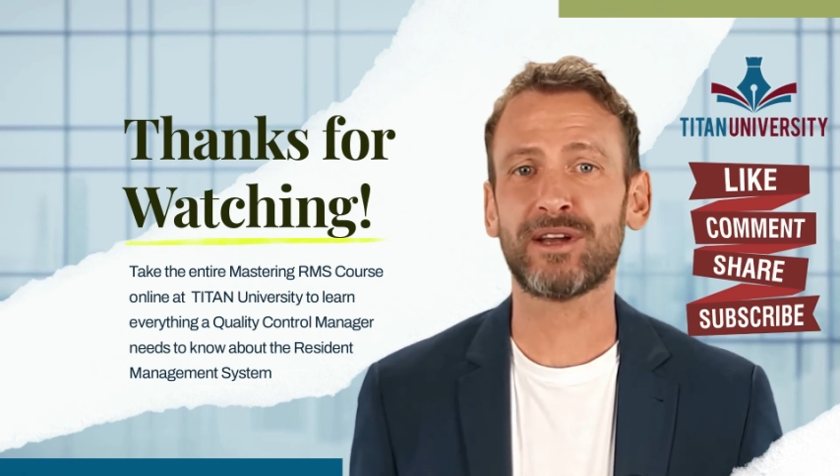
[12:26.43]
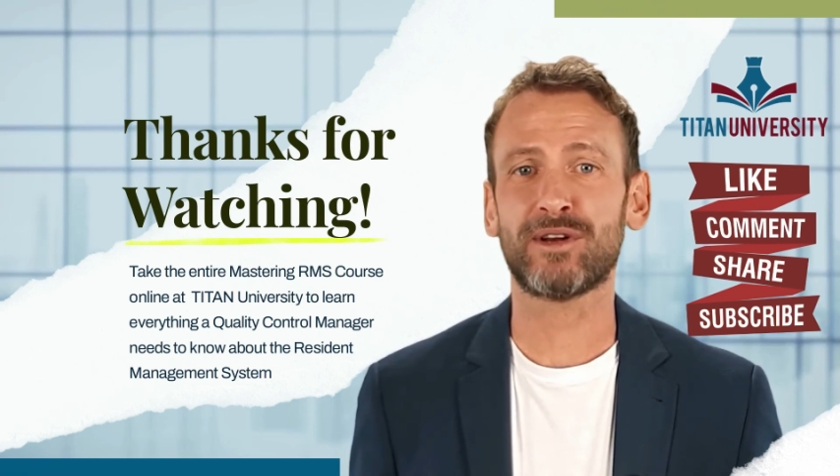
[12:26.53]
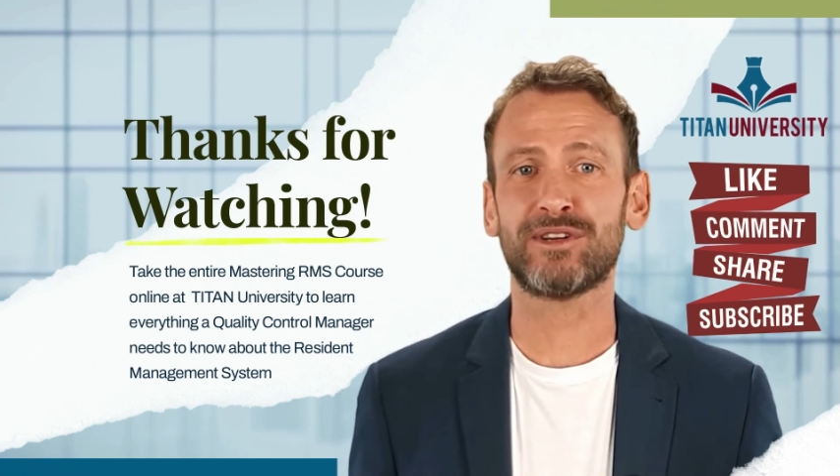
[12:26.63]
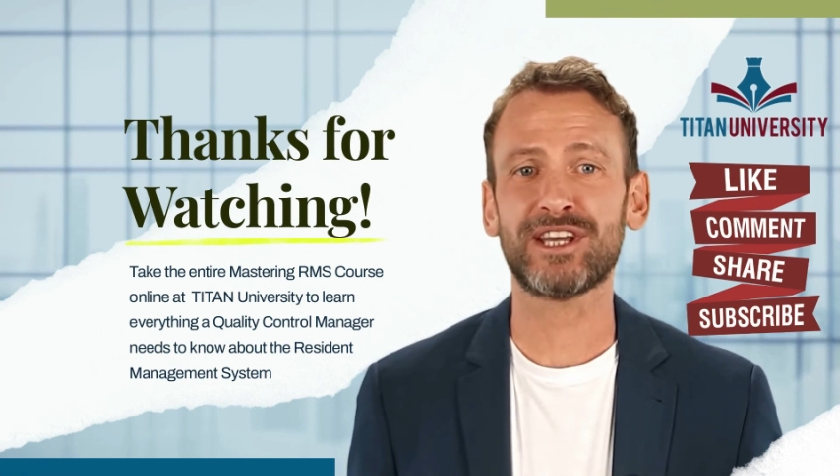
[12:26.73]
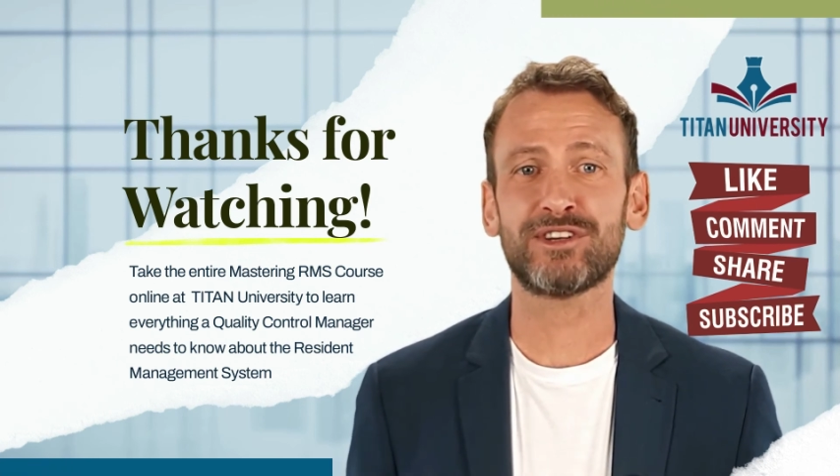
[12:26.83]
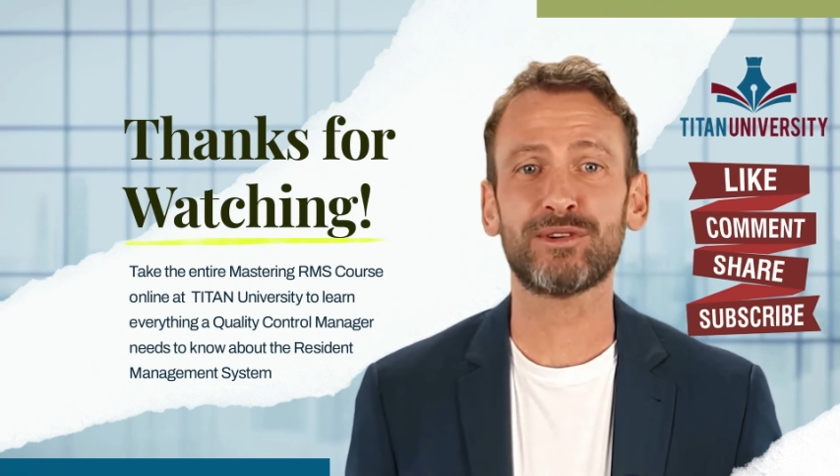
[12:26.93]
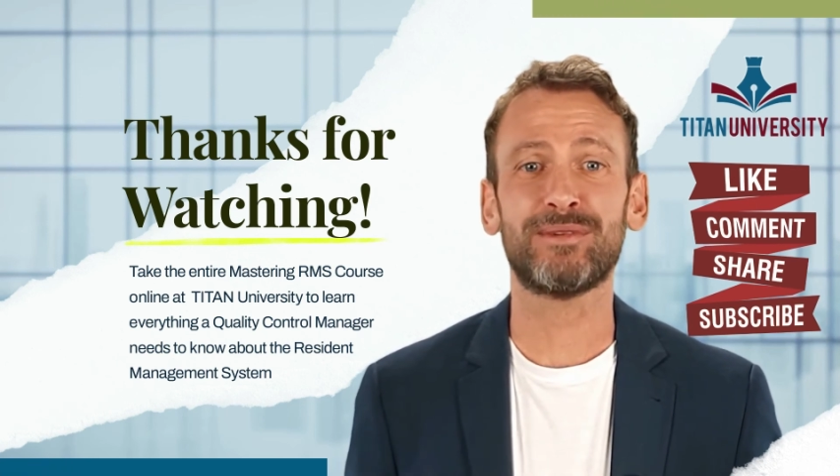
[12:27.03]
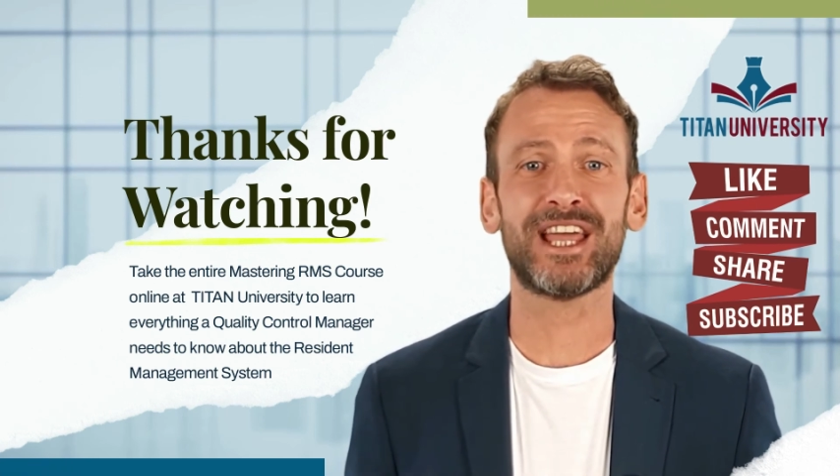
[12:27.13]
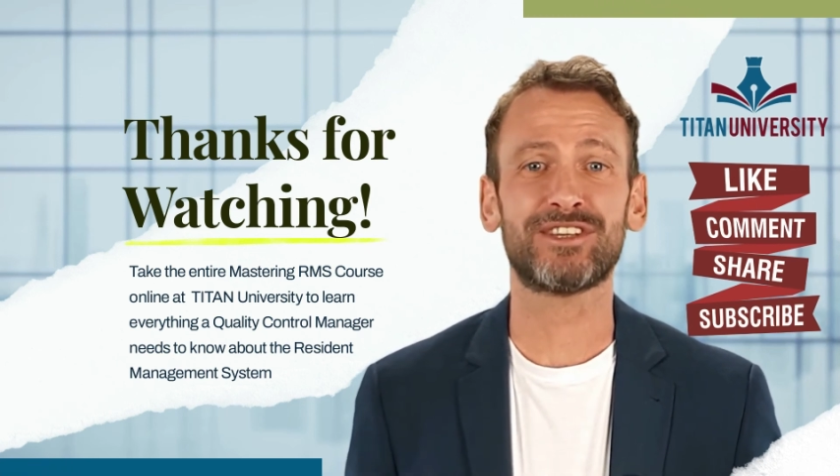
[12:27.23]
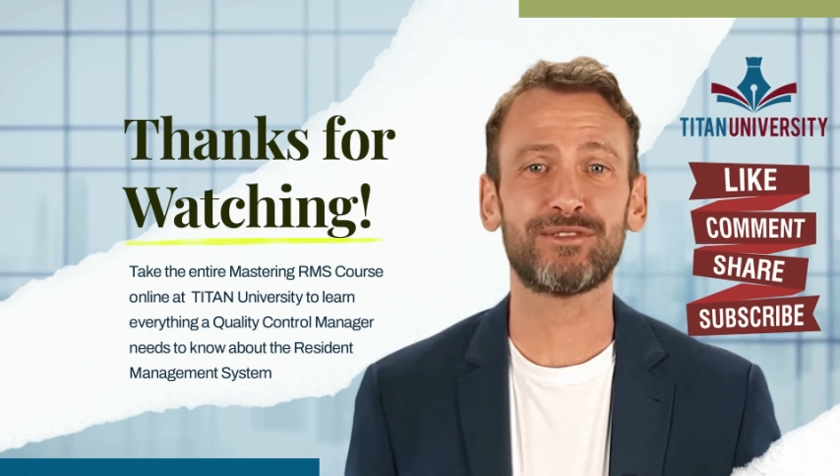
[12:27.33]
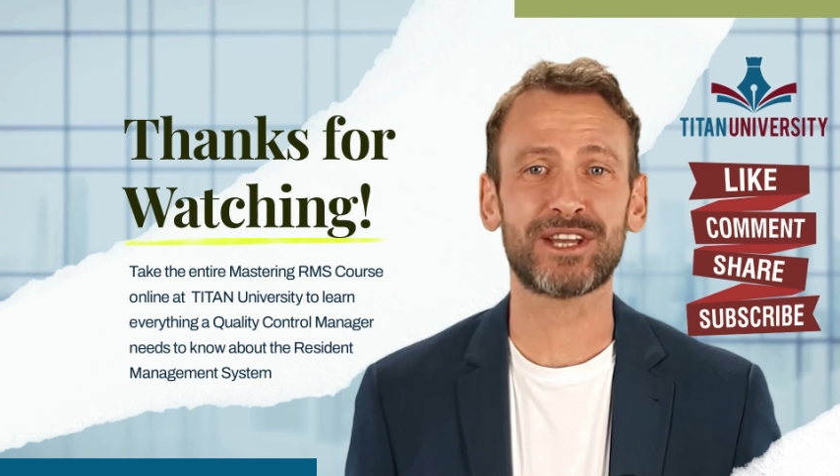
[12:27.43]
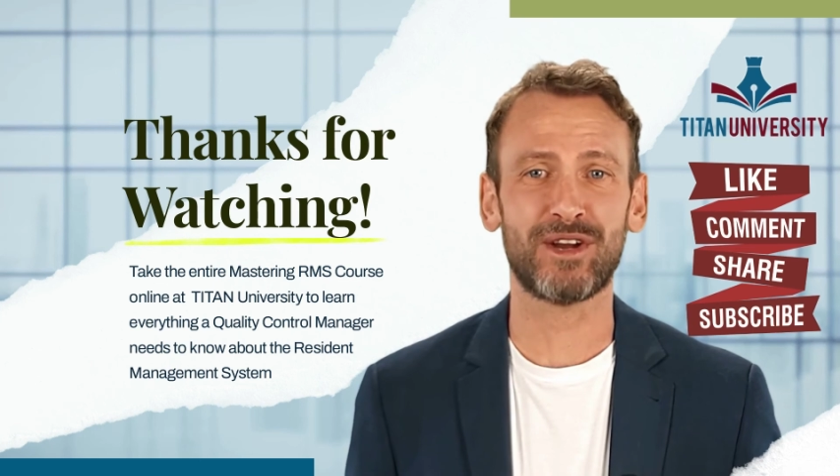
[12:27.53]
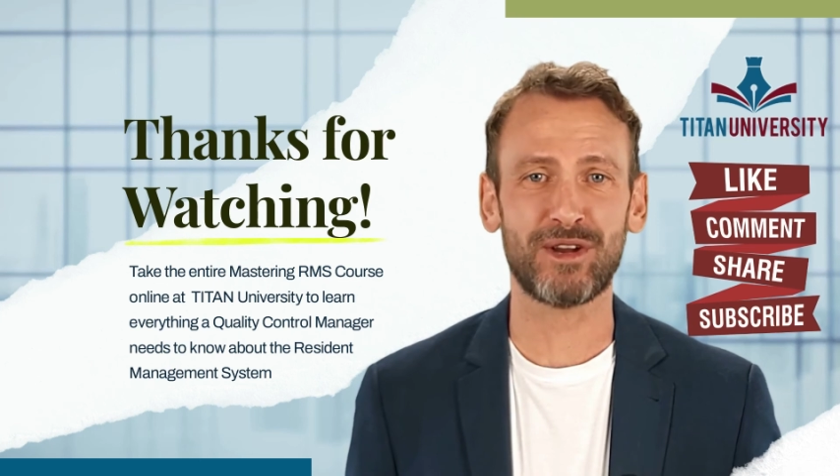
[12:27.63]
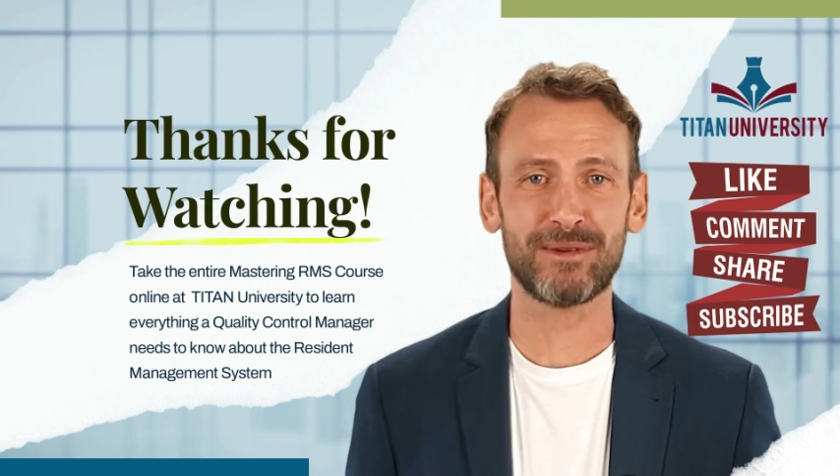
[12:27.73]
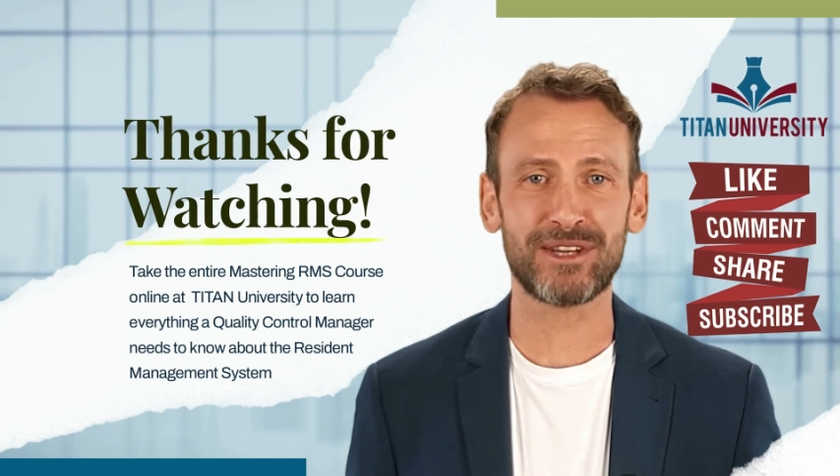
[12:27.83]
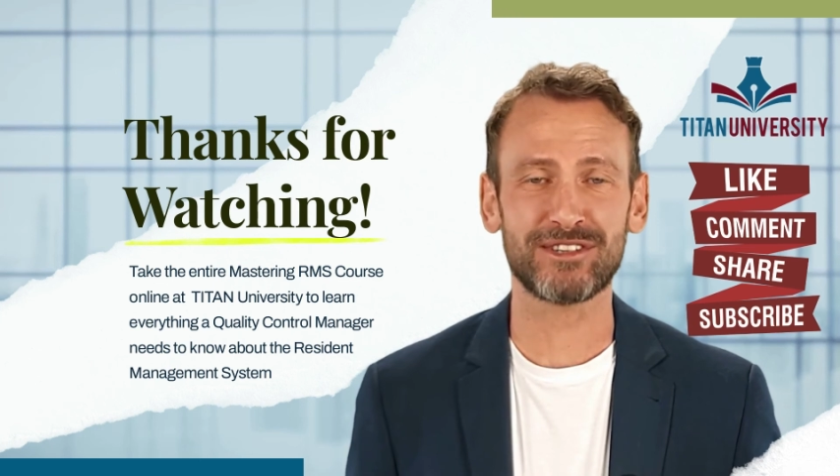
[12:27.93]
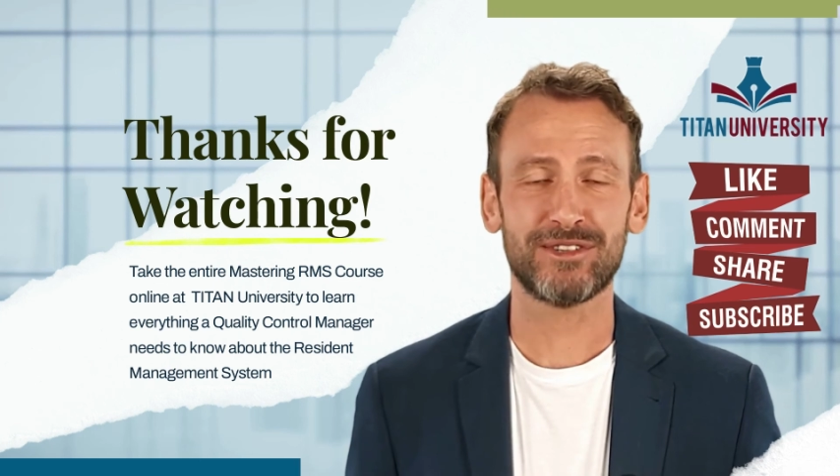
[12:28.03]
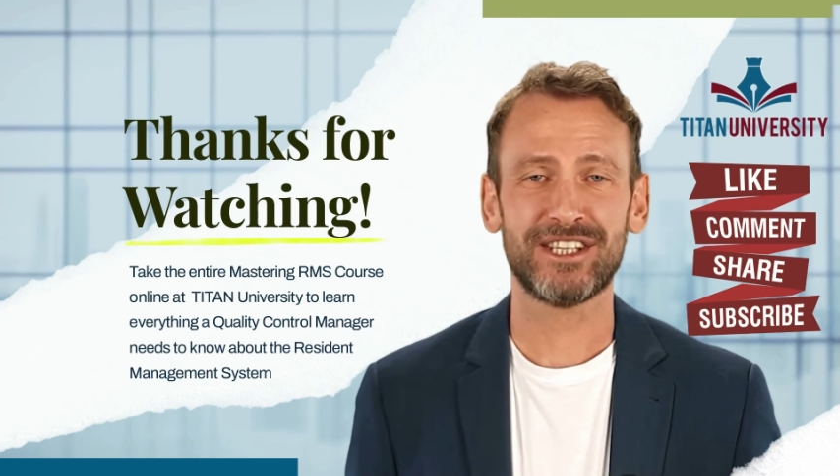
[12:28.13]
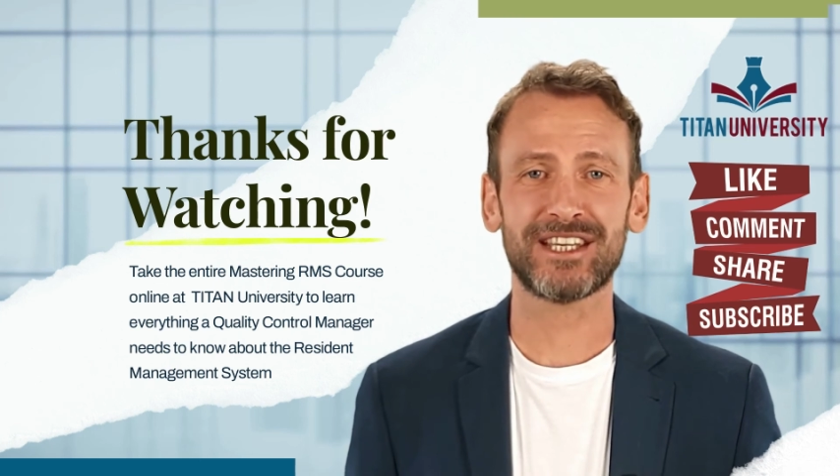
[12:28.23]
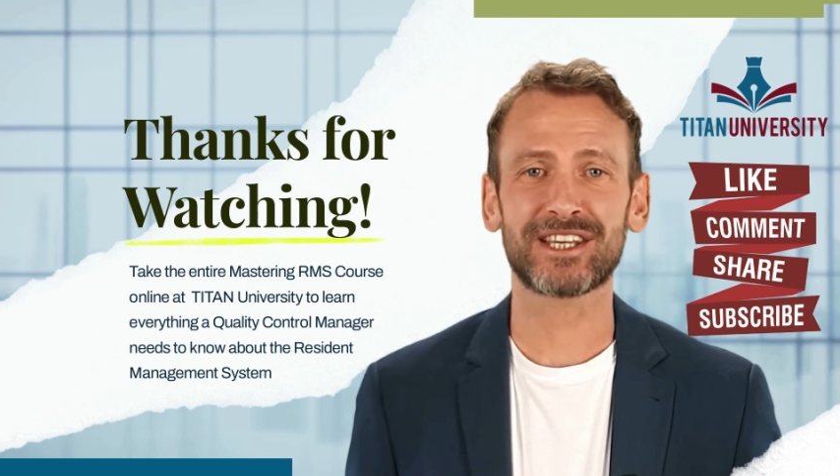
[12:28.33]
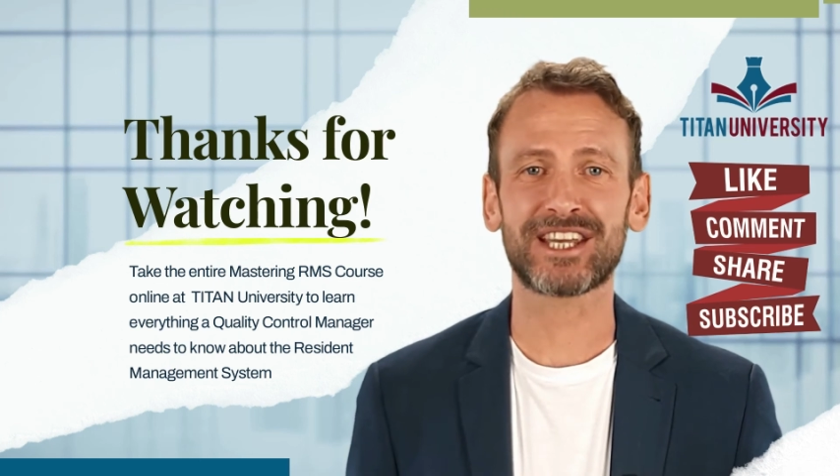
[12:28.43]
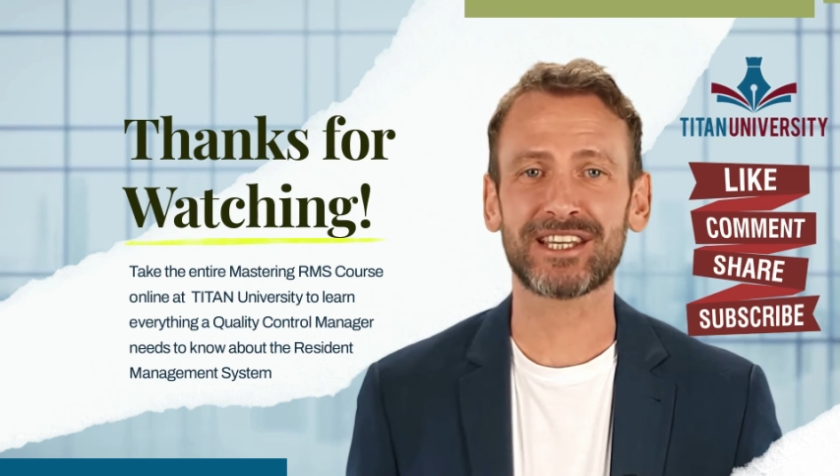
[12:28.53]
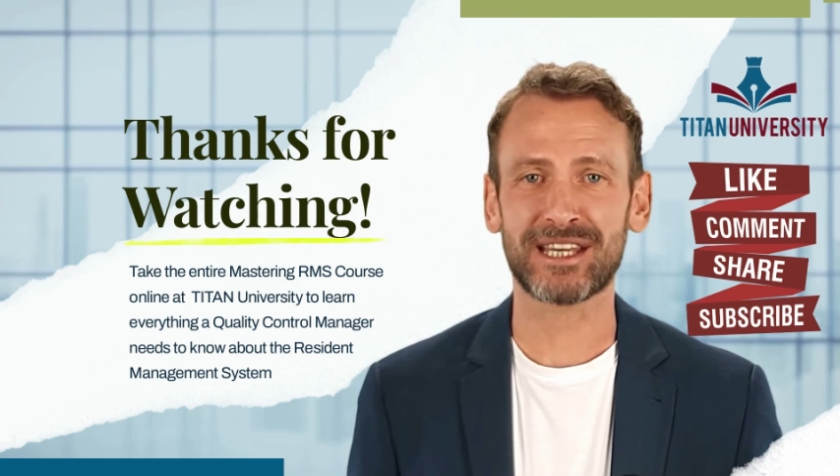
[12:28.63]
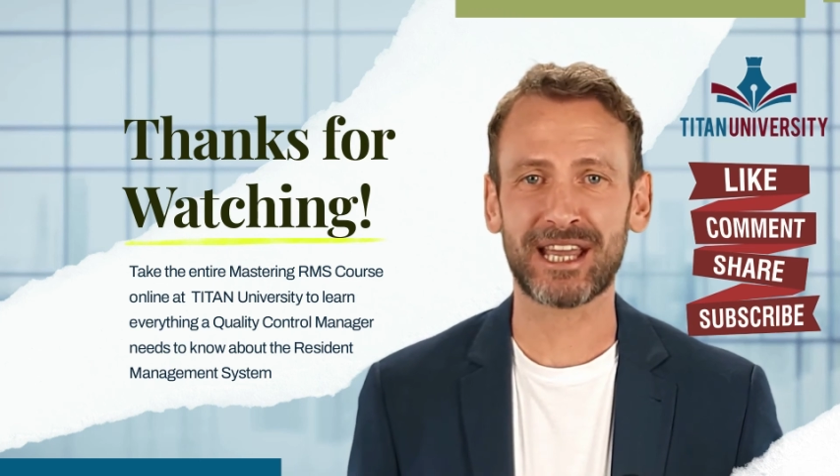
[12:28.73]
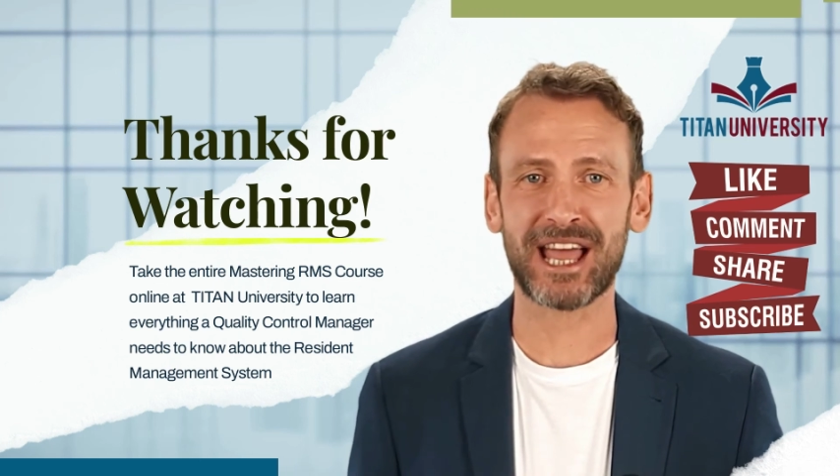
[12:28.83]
or get your Mastering RMS certificate,